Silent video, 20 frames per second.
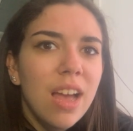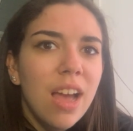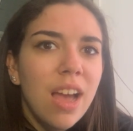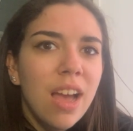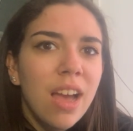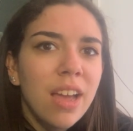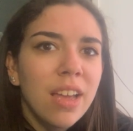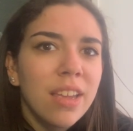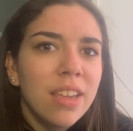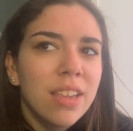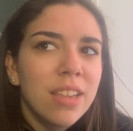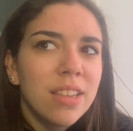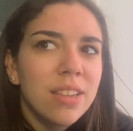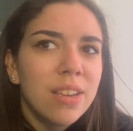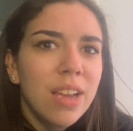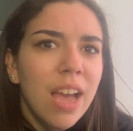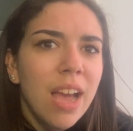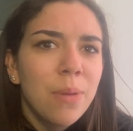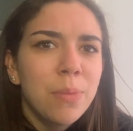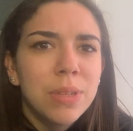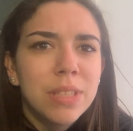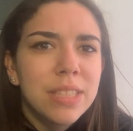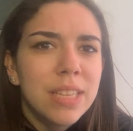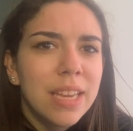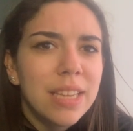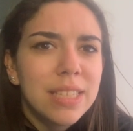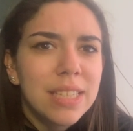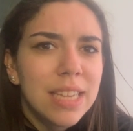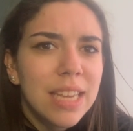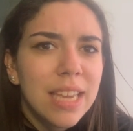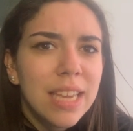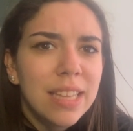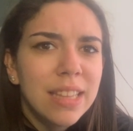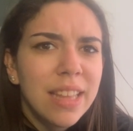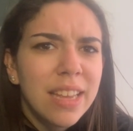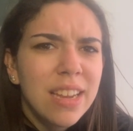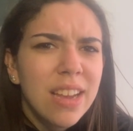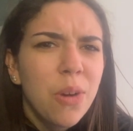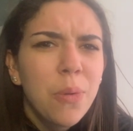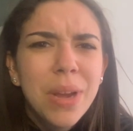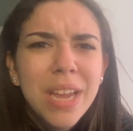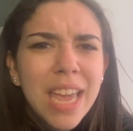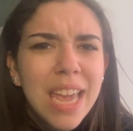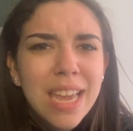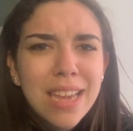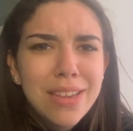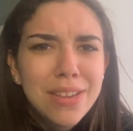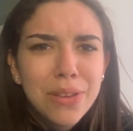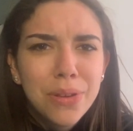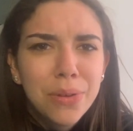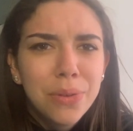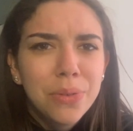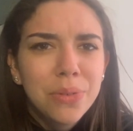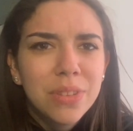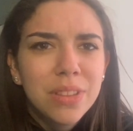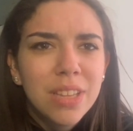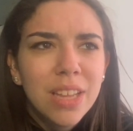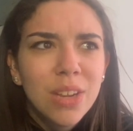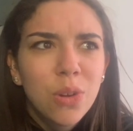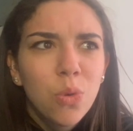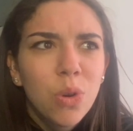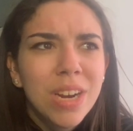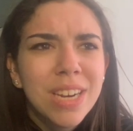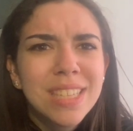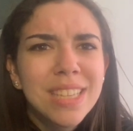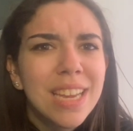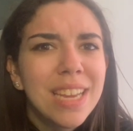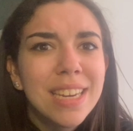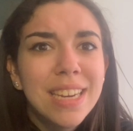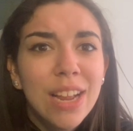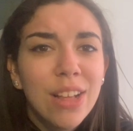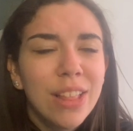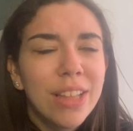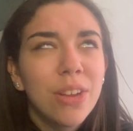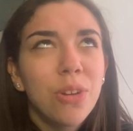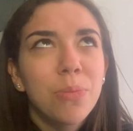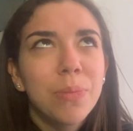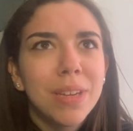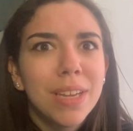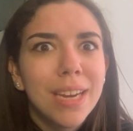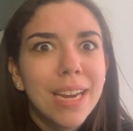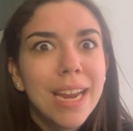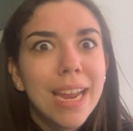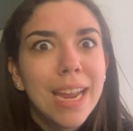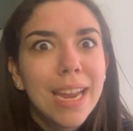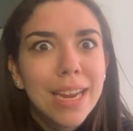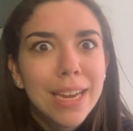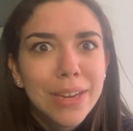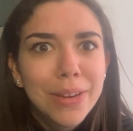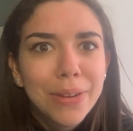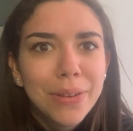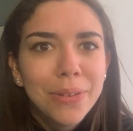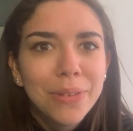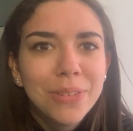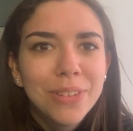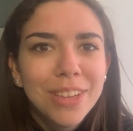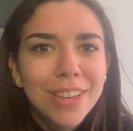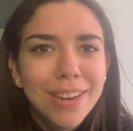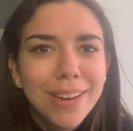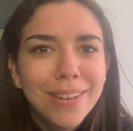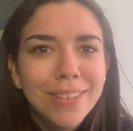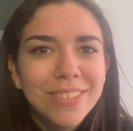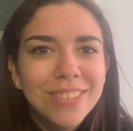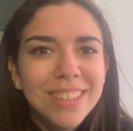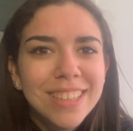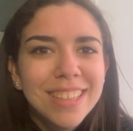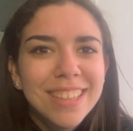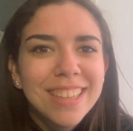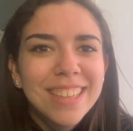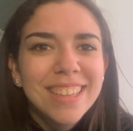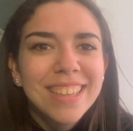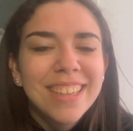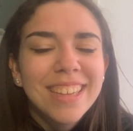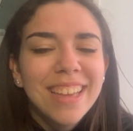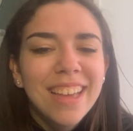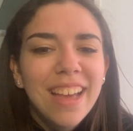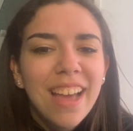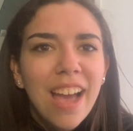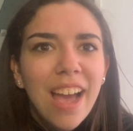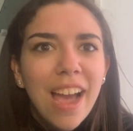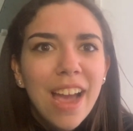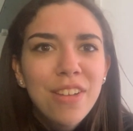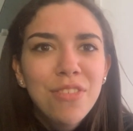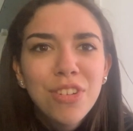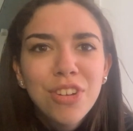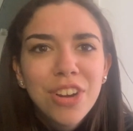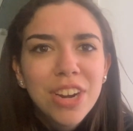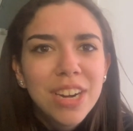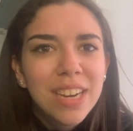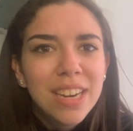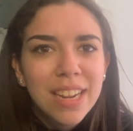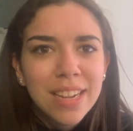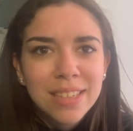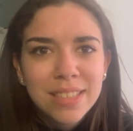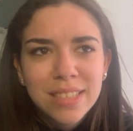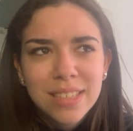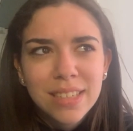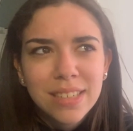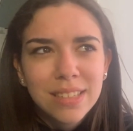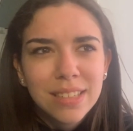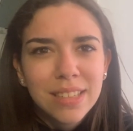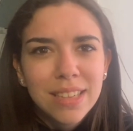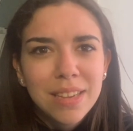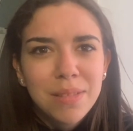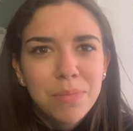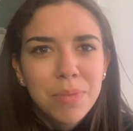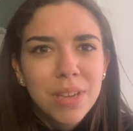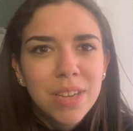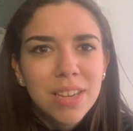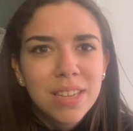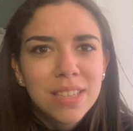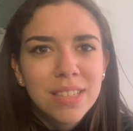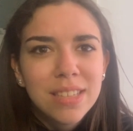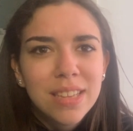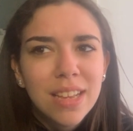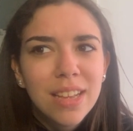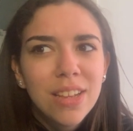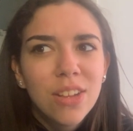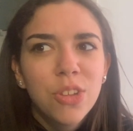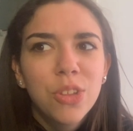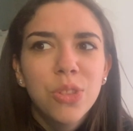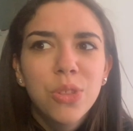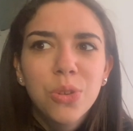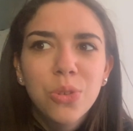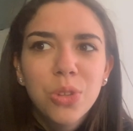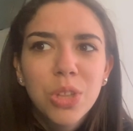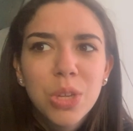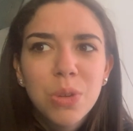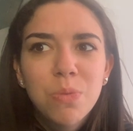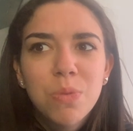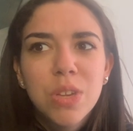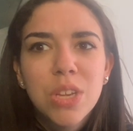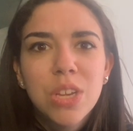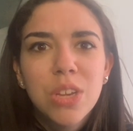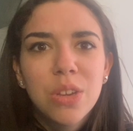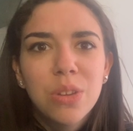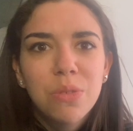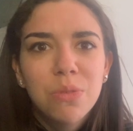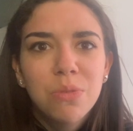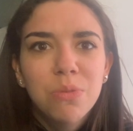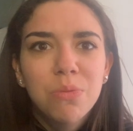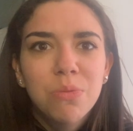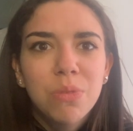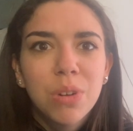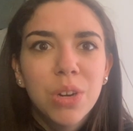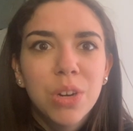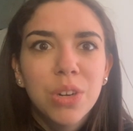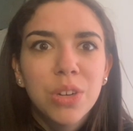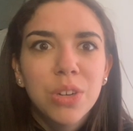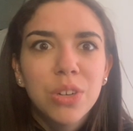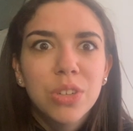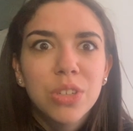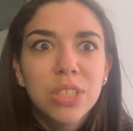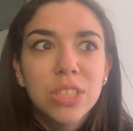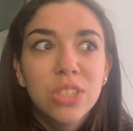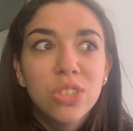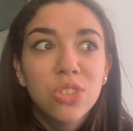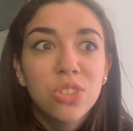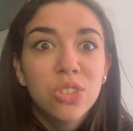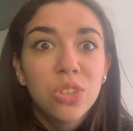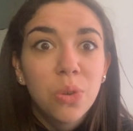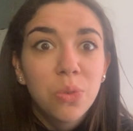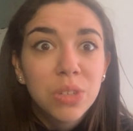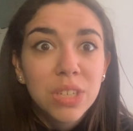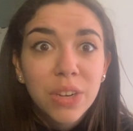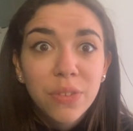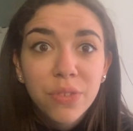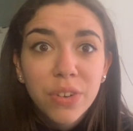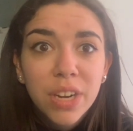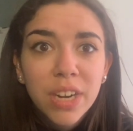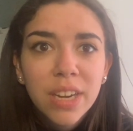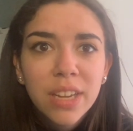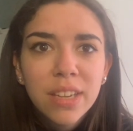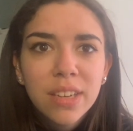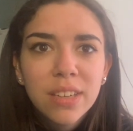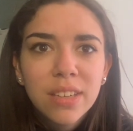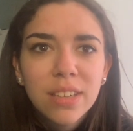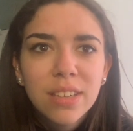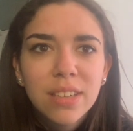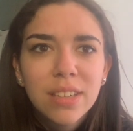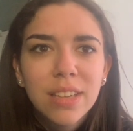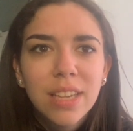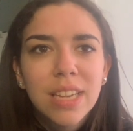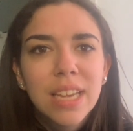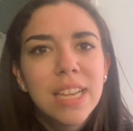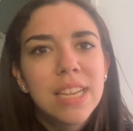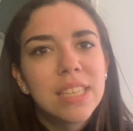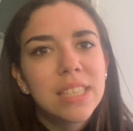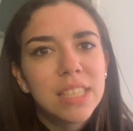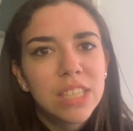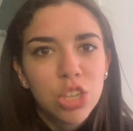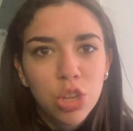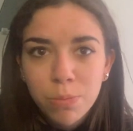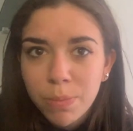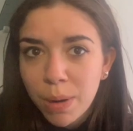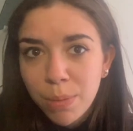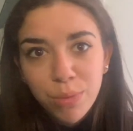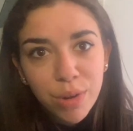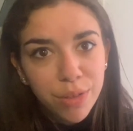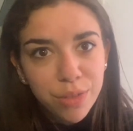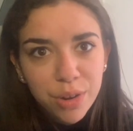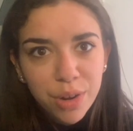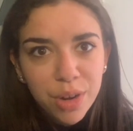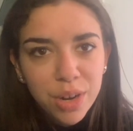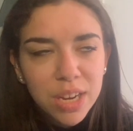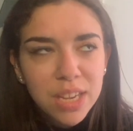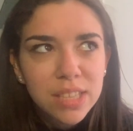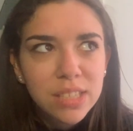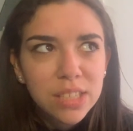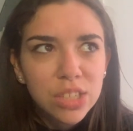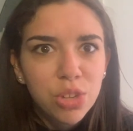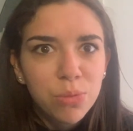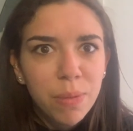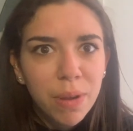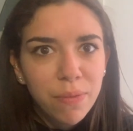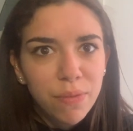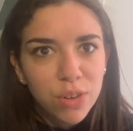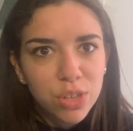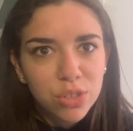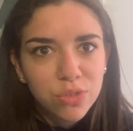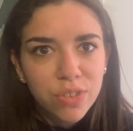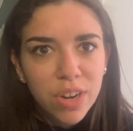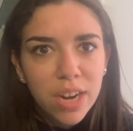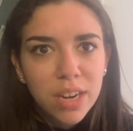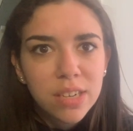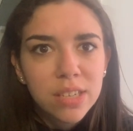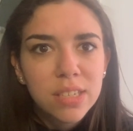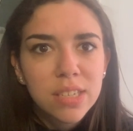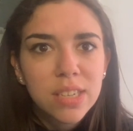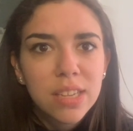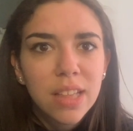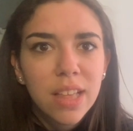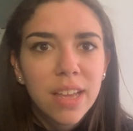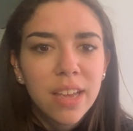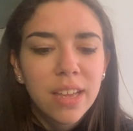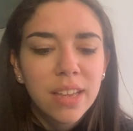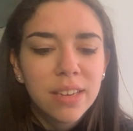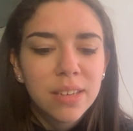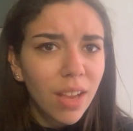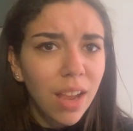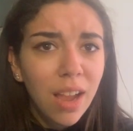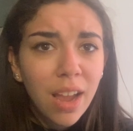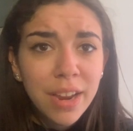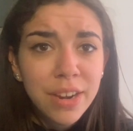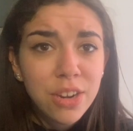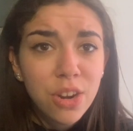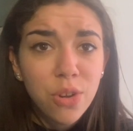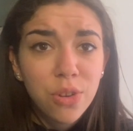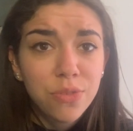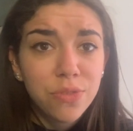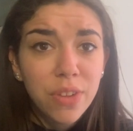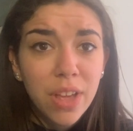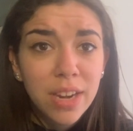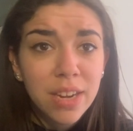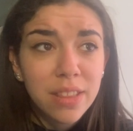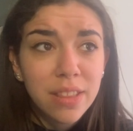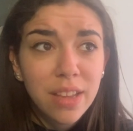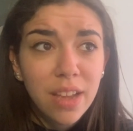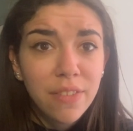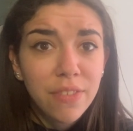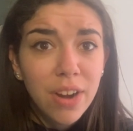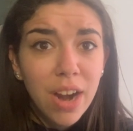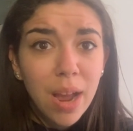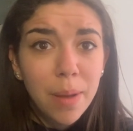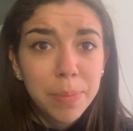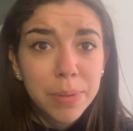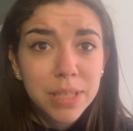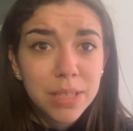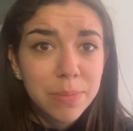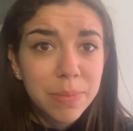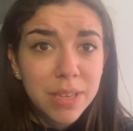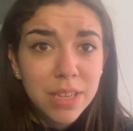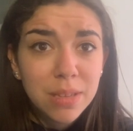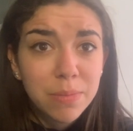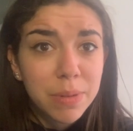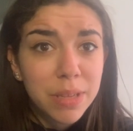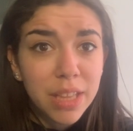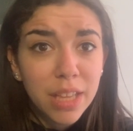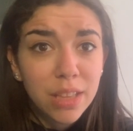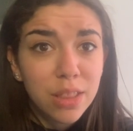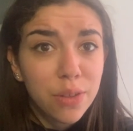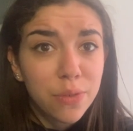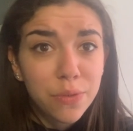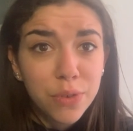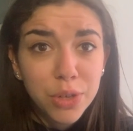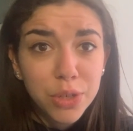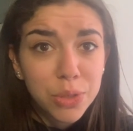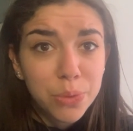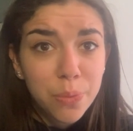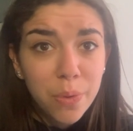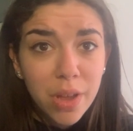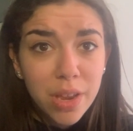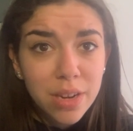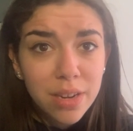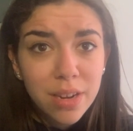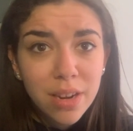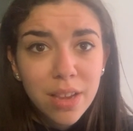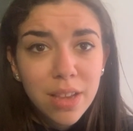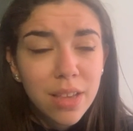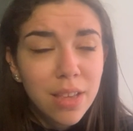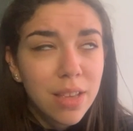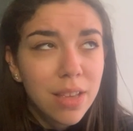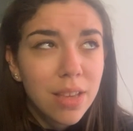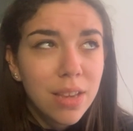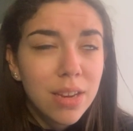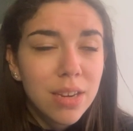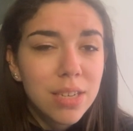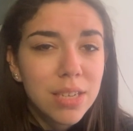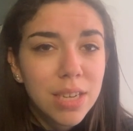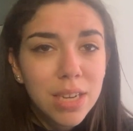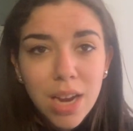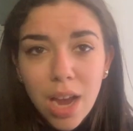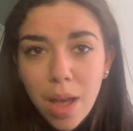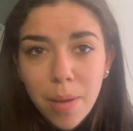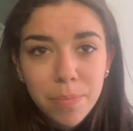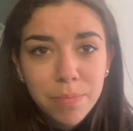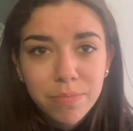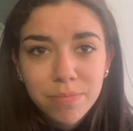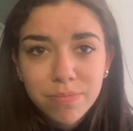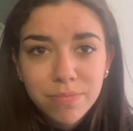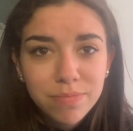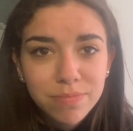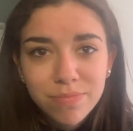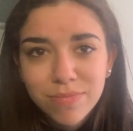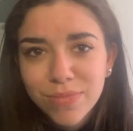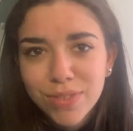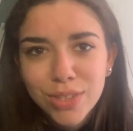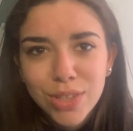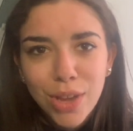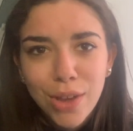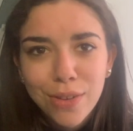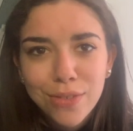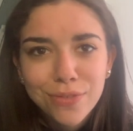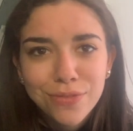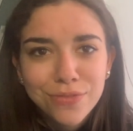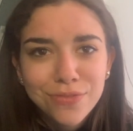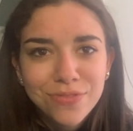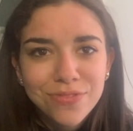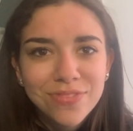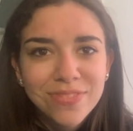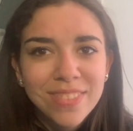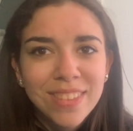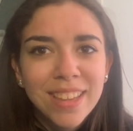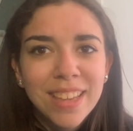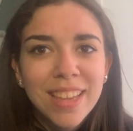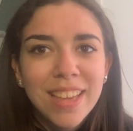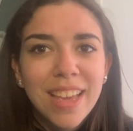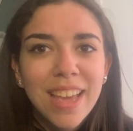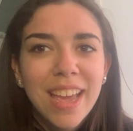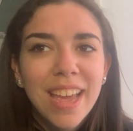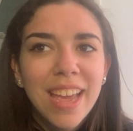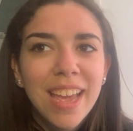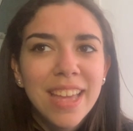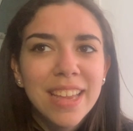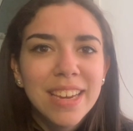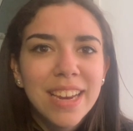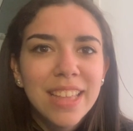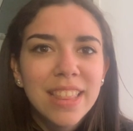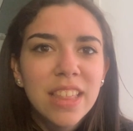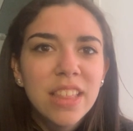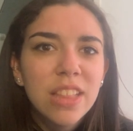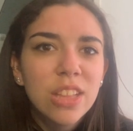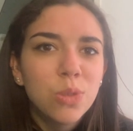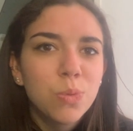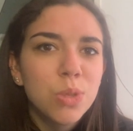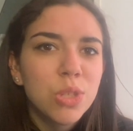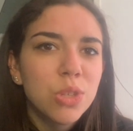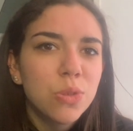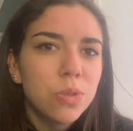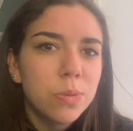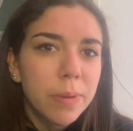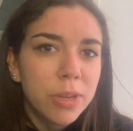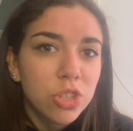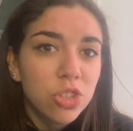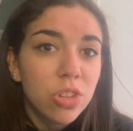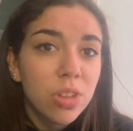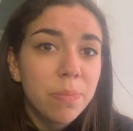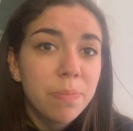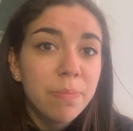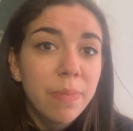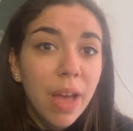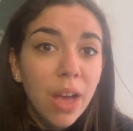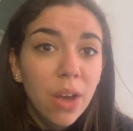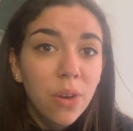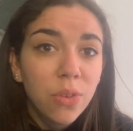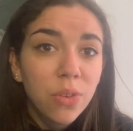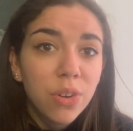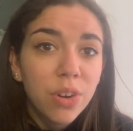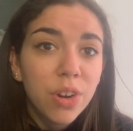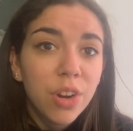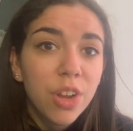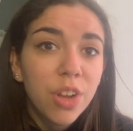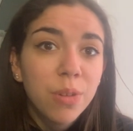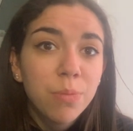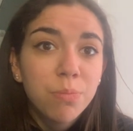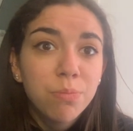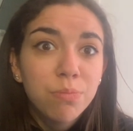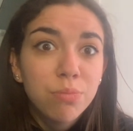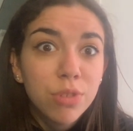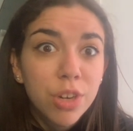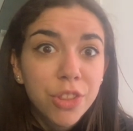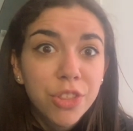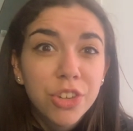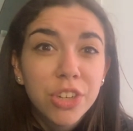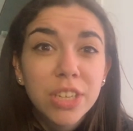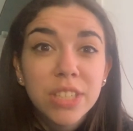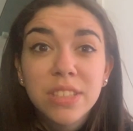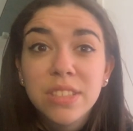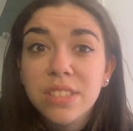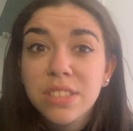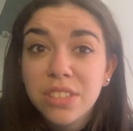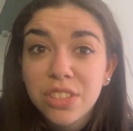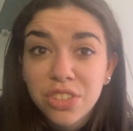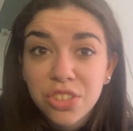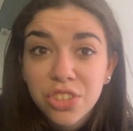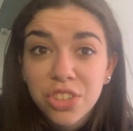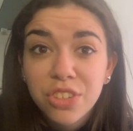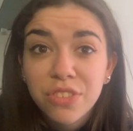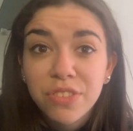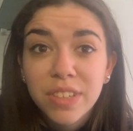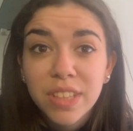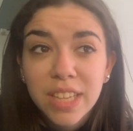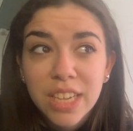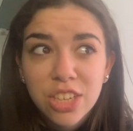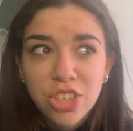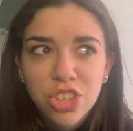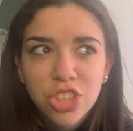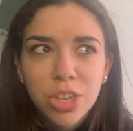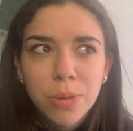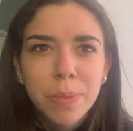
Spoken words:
I would say as a kid, like, oh, I hate you. Like, or I say it now, like, oh my God, I hate you, you know. I regret it instantly, because although like we were so different, like he's still my brother. He's still my first friend. And I know if anything ever happened to me, he'd be like the first one to come. So, and I think that's what's so special about a brother and sister relationship.